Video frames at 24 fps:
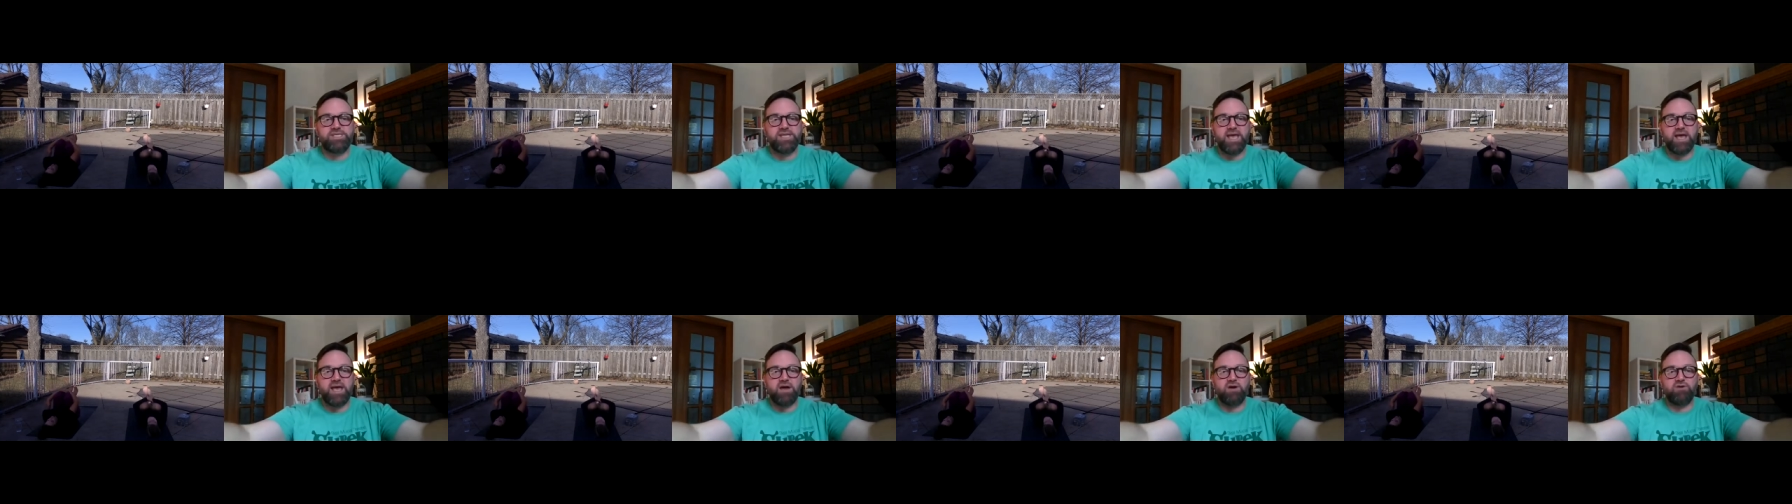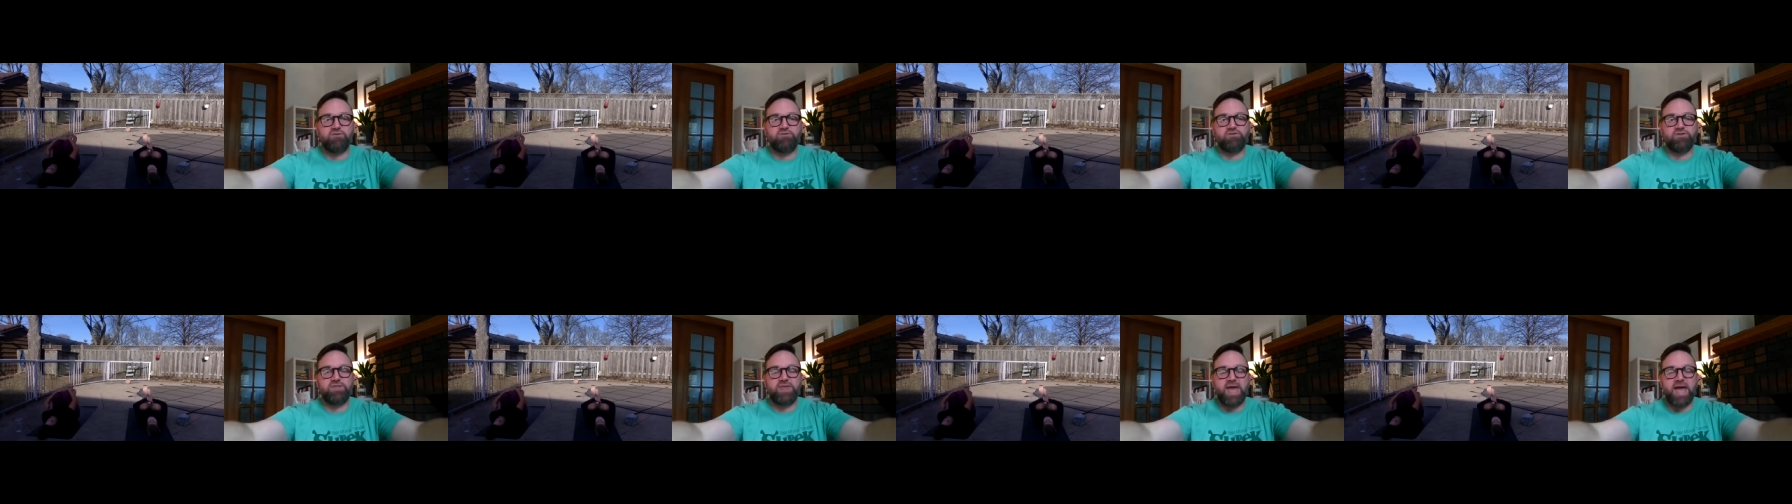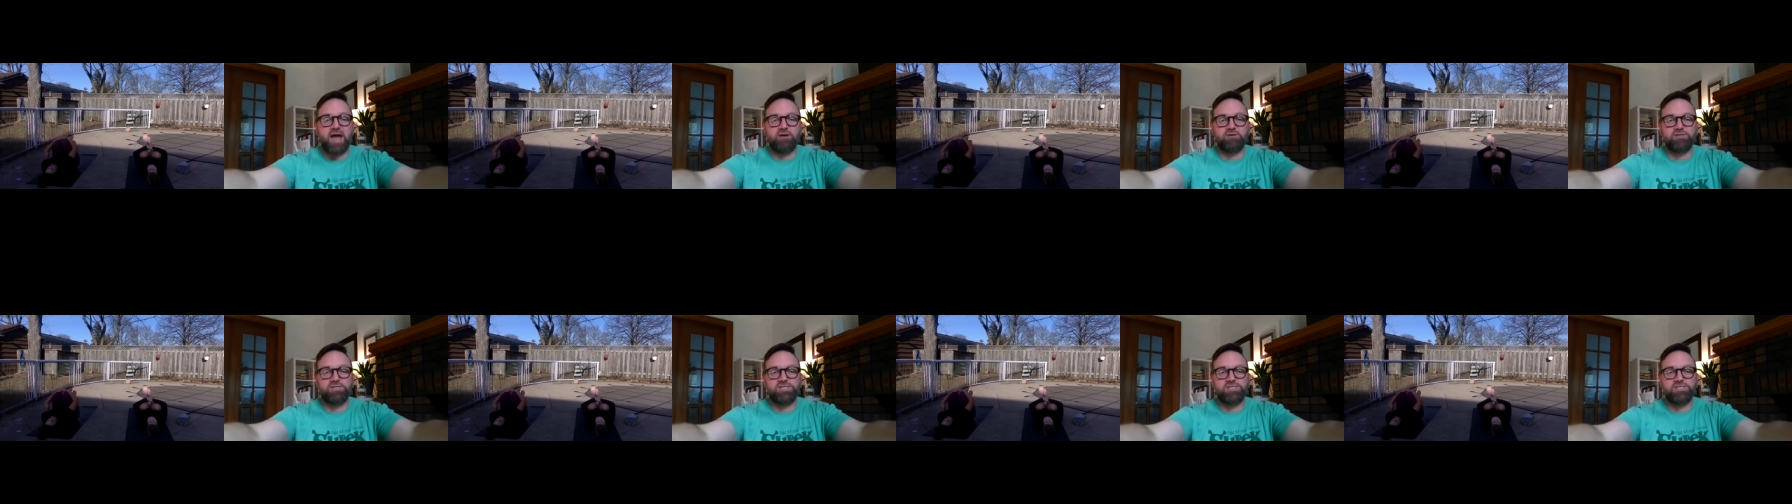down for the
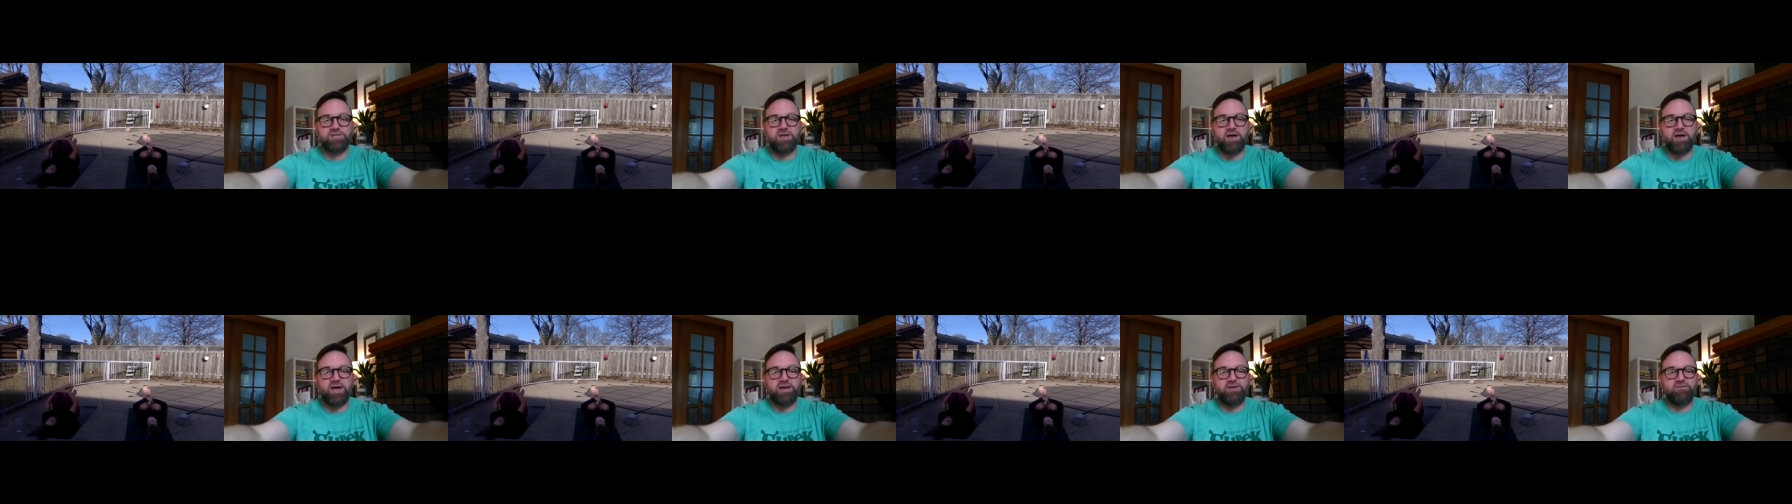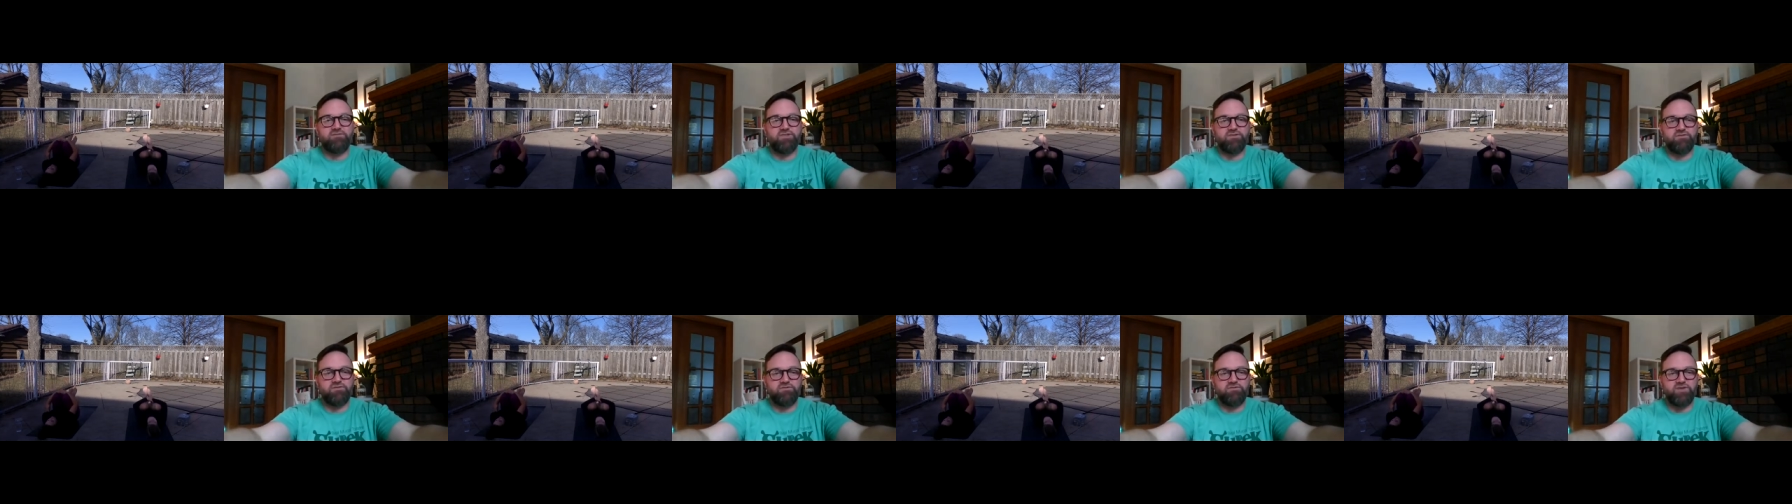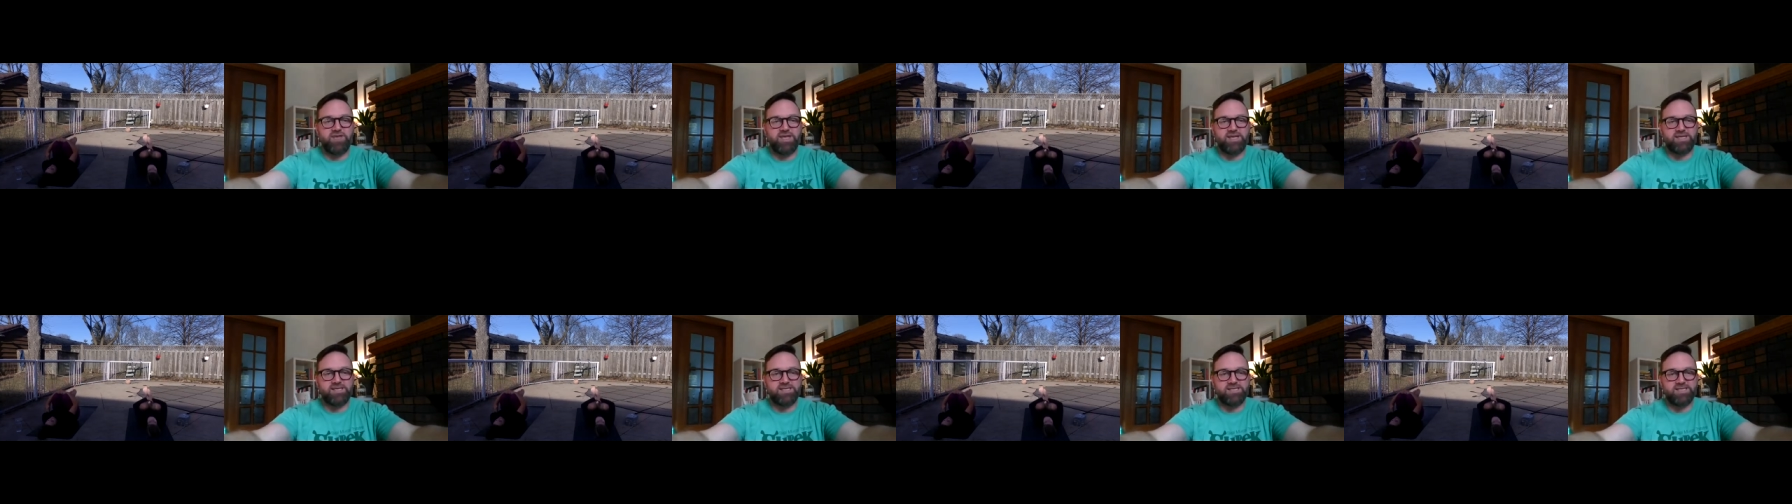outside of the
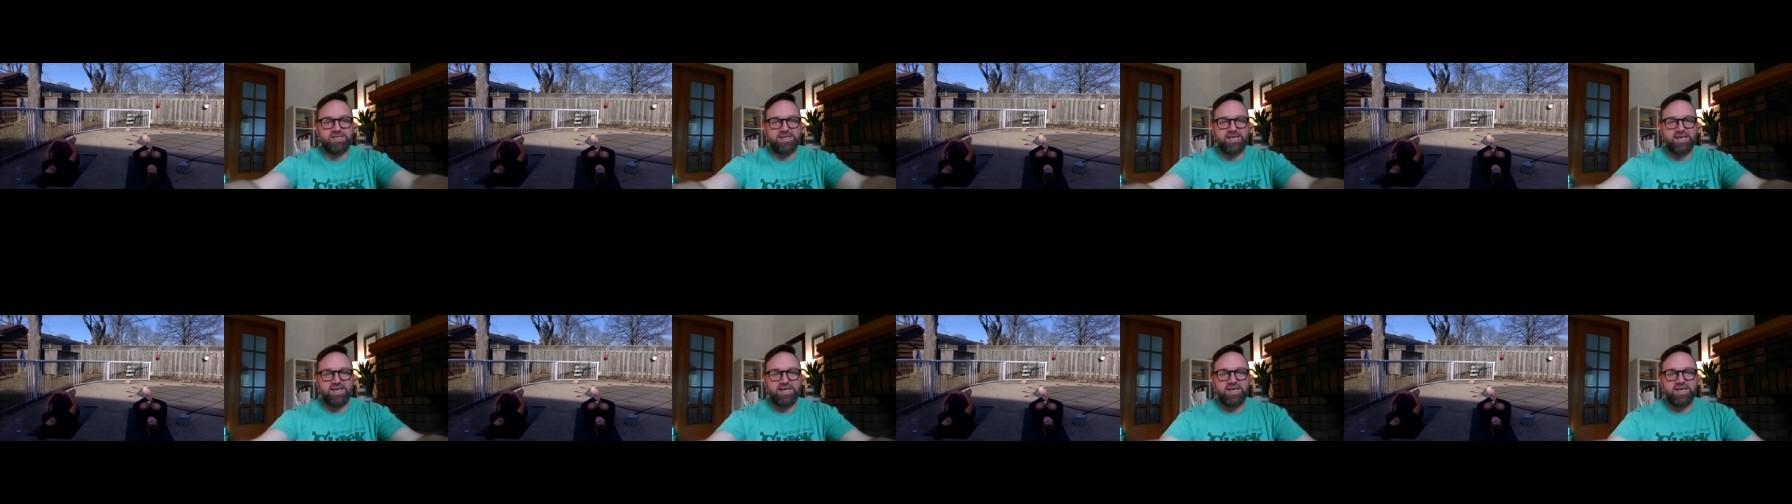feet